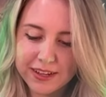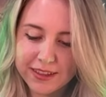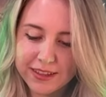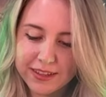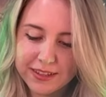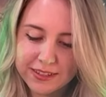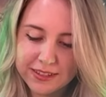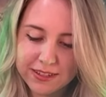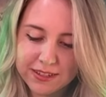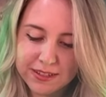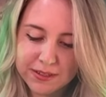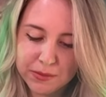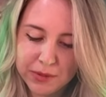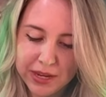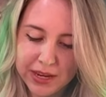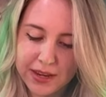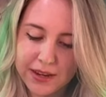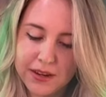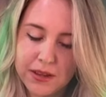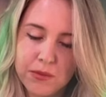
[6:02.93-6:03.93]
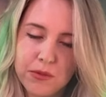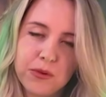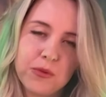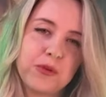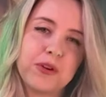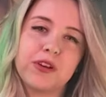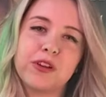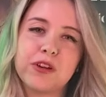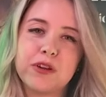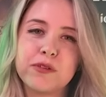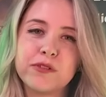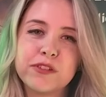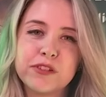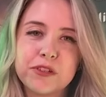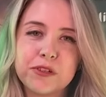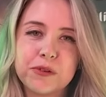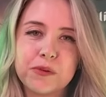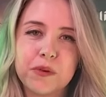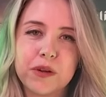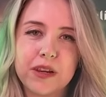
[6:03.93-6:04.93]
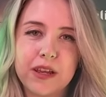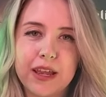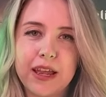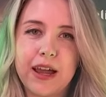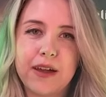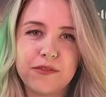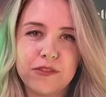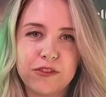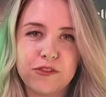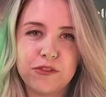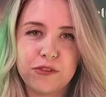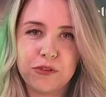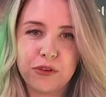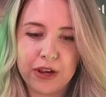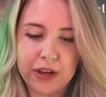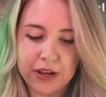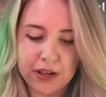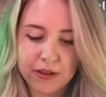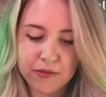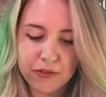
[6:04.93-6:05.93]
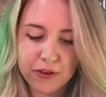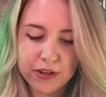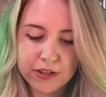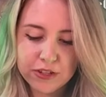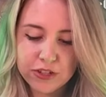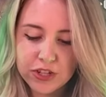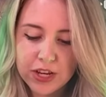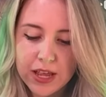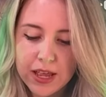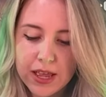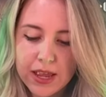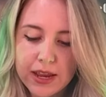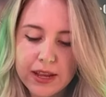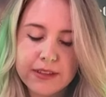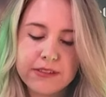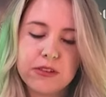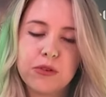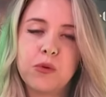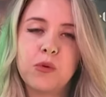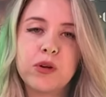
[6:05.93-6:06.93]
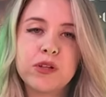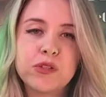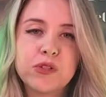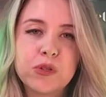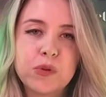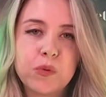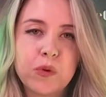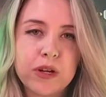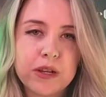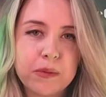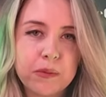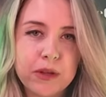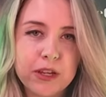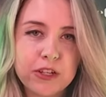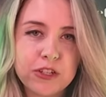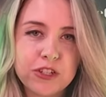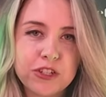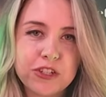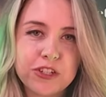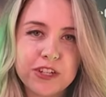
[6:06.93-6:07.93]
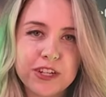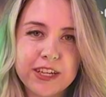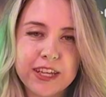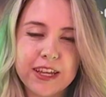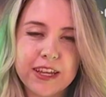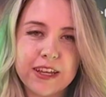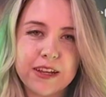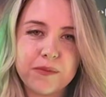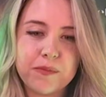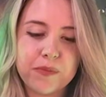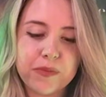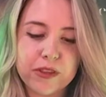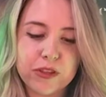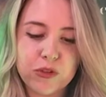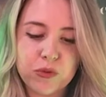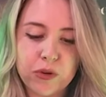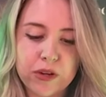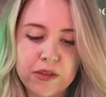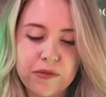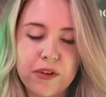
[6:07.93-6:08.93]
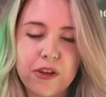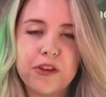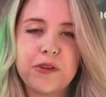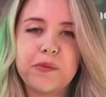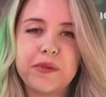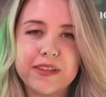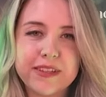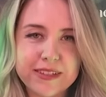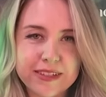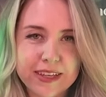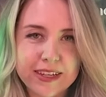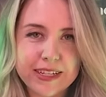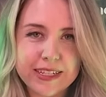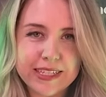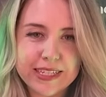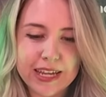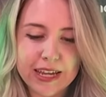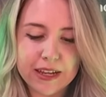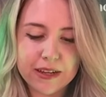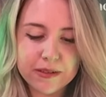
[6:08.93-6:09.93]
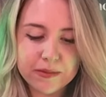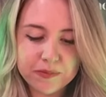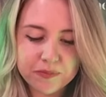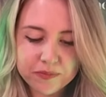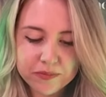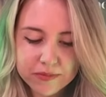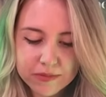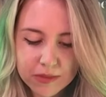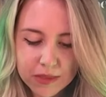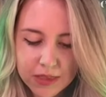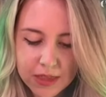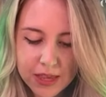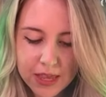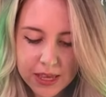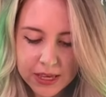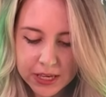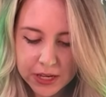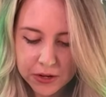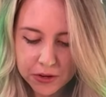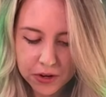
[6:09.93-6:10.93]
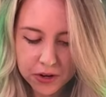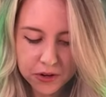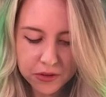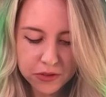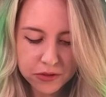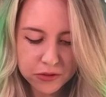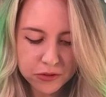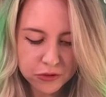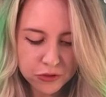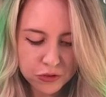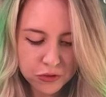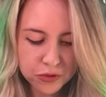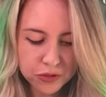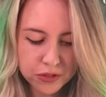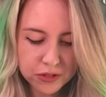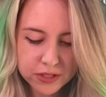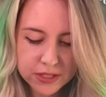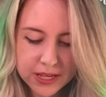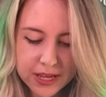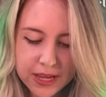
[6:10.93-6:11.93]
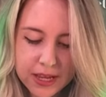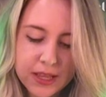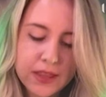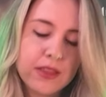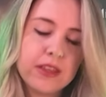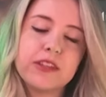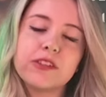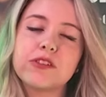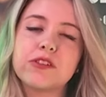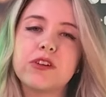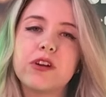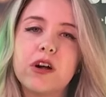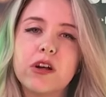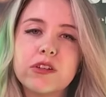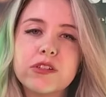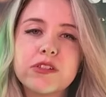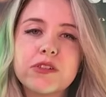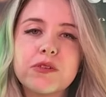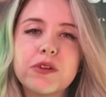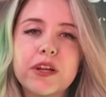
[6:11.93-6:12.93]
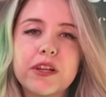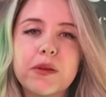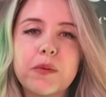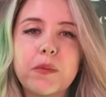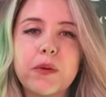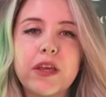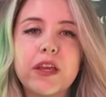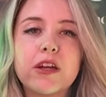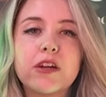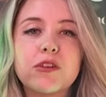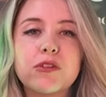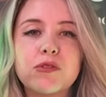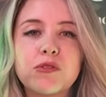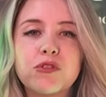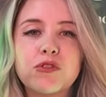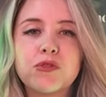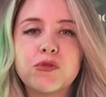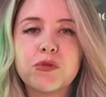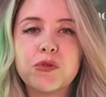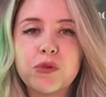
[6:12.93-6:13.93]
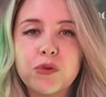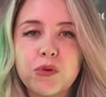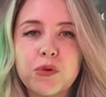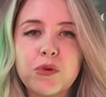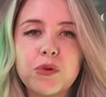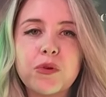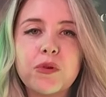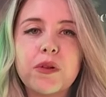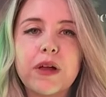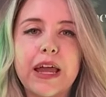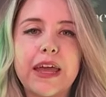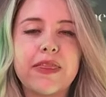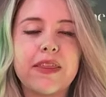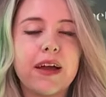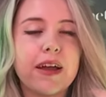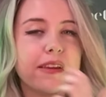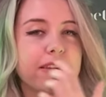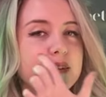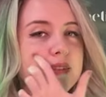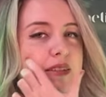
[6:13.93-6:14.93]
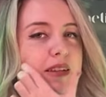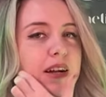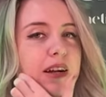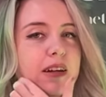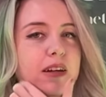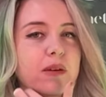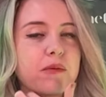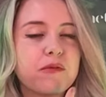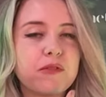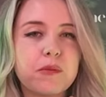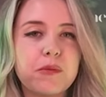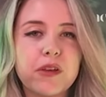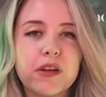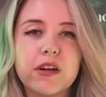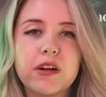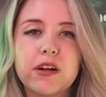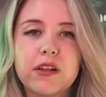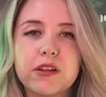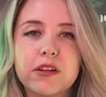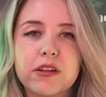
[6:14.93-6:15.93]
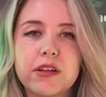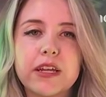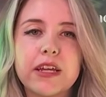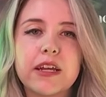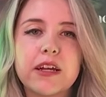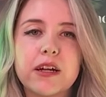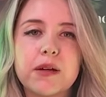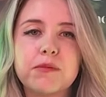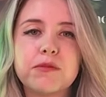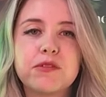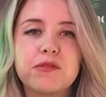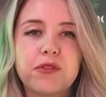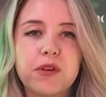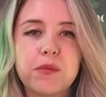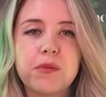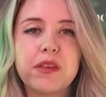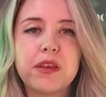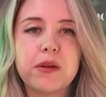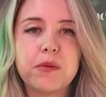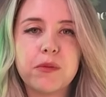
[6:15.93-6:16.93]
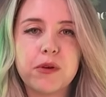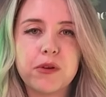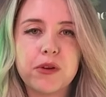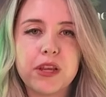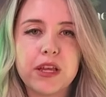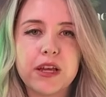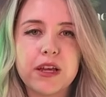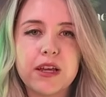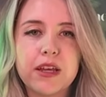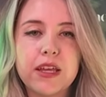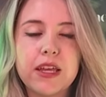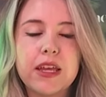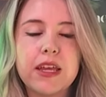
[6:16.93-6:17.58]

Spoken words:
This is my number one go-to when I have to do gray coverage. It's a one-to-one mixture. Again, the 20 volume is like a 10. Here are the neutrals. These are also going to be a neutral cool, and that does not come from the color. It comes from the ammonia